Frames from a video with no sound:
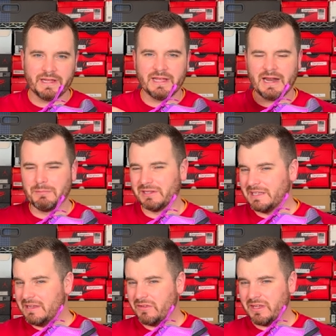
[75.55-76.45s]
dollars and I
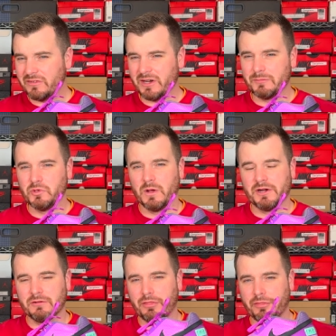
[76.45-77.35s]
believe even up to
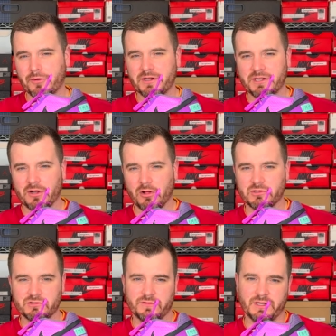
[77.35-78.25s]

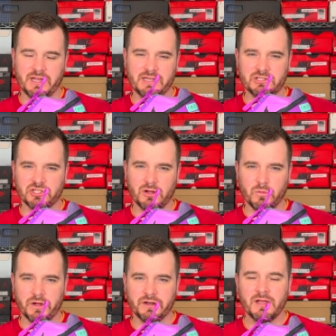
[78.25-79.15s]
$130 for the Nike Ja
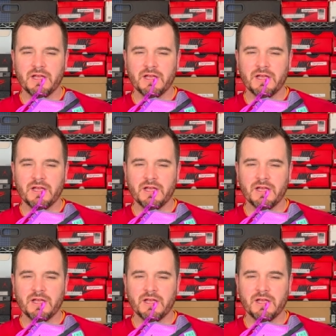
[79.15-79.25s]
1.